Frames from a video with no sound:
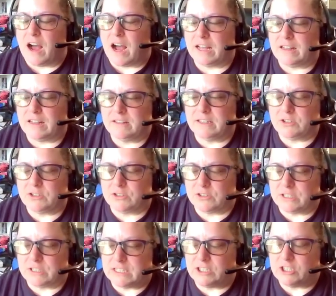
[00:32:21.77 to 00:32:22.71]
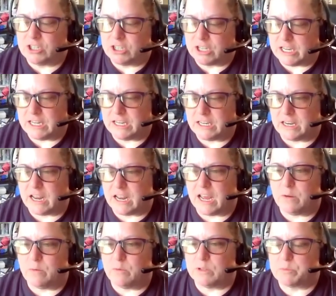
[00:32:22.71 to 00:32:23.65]
I literally took it
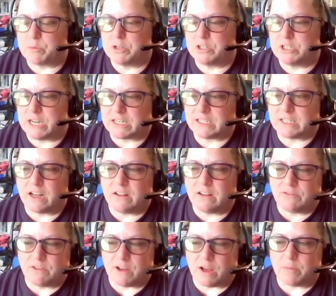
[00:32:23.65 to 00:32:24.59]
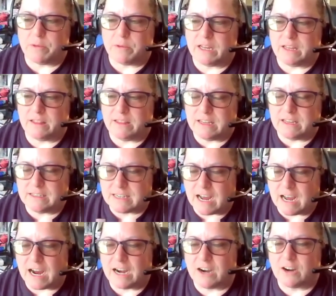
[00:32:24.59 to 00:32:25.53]
and was projectile vomiting the
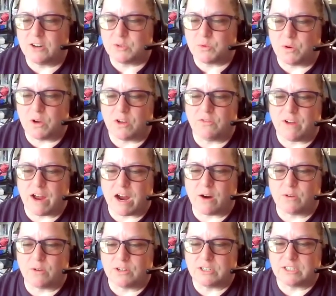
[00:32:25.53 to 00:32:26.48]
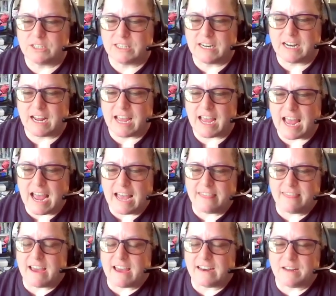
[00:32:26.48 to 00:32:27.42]
entire 12 hours that I
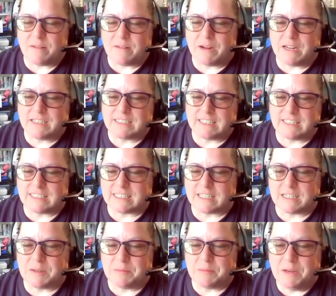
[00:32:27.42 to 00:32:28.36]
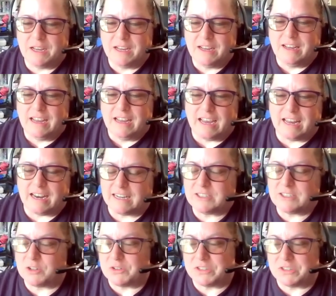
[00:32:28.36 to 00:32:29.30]
had that in my system. And
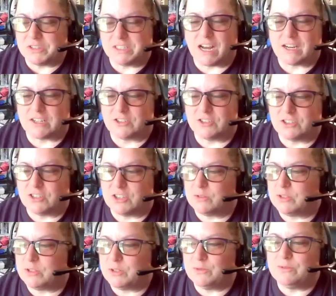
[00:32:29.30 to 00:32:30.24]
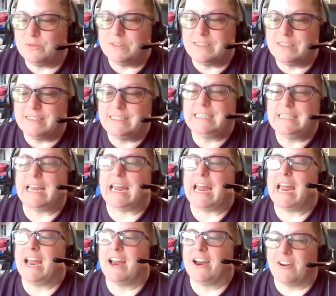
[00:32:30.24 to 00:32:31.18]
I told the doctors, don't you
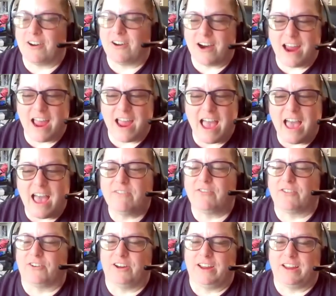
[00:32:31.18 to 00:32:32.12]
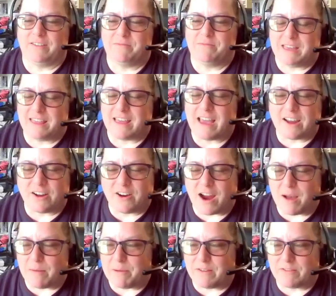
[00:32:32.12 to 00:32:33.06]
dare ever give me
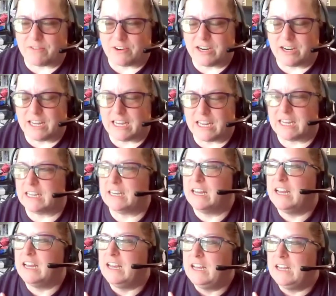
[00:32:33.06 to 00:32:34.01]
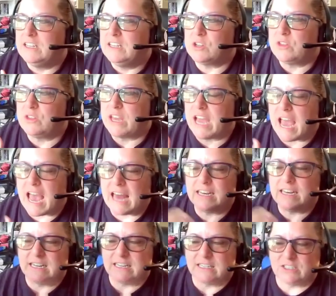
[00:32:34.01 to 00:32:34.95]
that crap ever again. So they
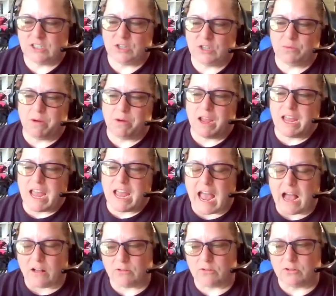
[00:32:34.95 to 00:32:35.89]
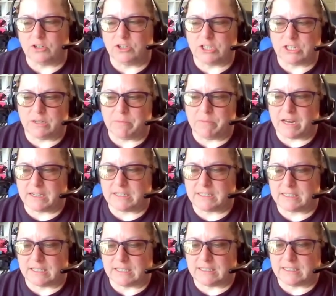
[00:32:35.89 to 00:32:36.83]
added it to my allergy
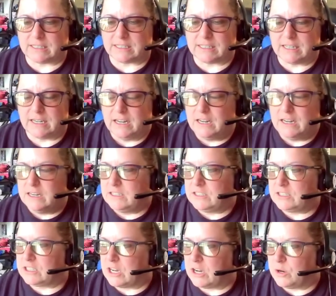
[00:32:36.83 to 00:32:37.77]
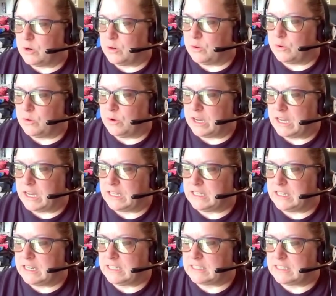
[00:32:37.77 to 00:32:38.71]
medicines. So
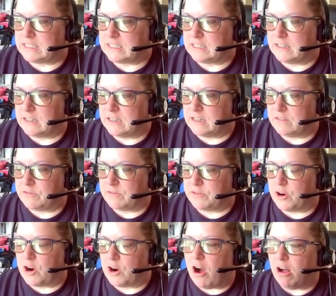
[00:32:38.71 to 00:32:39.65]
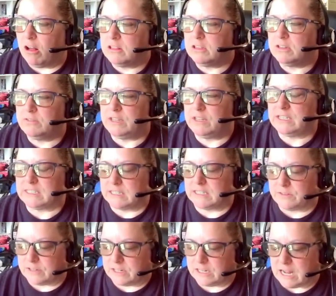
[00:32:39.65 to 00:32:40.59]
it's for all of these
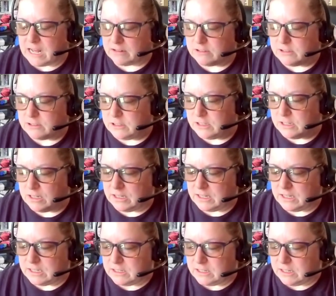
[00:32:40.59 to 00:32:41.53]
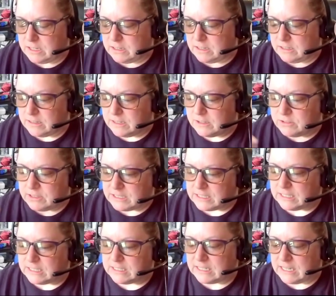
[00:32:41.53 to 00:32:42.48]
different
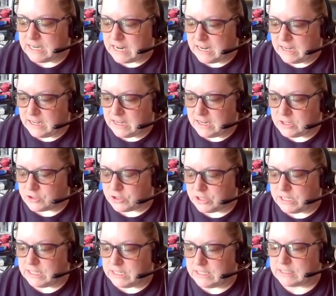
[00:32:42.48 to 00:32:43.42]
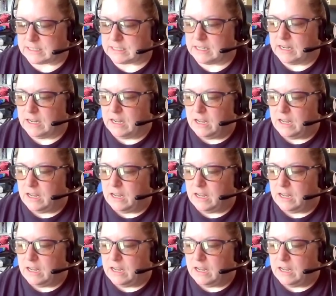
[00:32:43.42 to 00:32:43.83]
illnesses and injuries,